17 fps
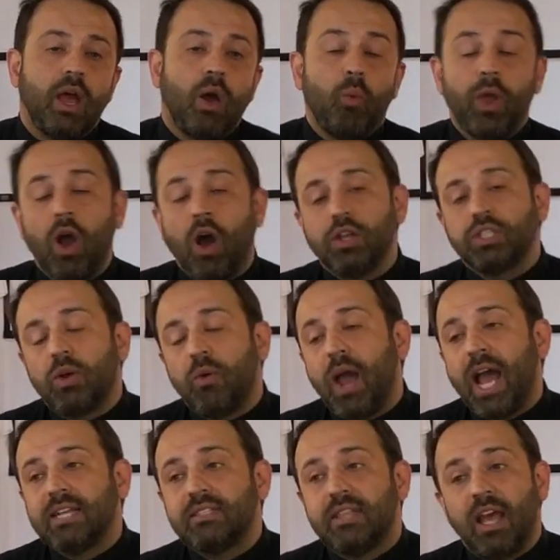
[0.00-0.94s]
We also
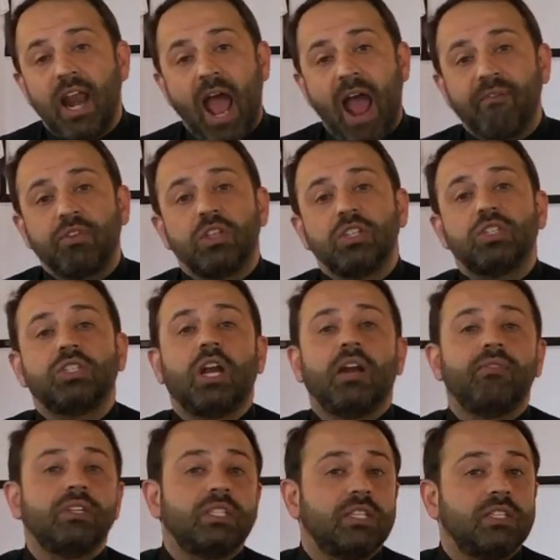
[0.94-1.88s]
ask that after the
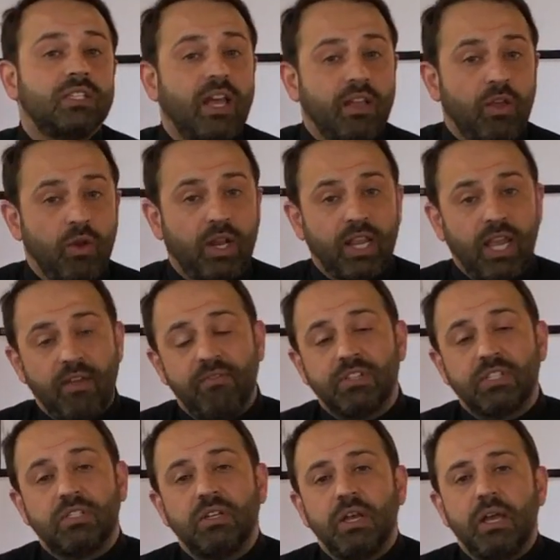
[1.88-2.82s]
services that you leave
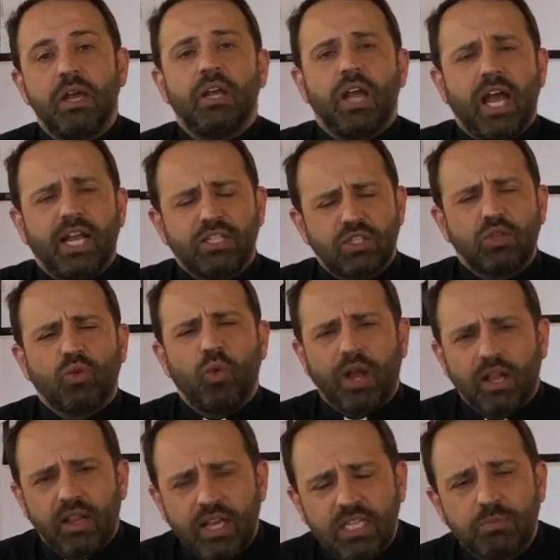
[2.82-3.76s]
as
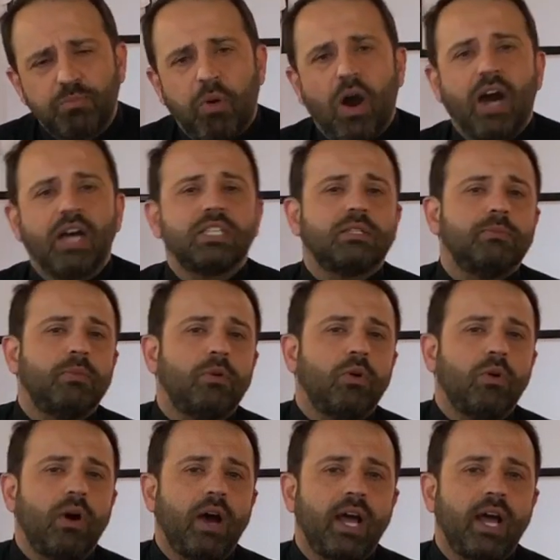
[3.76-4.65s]
quickly as possible.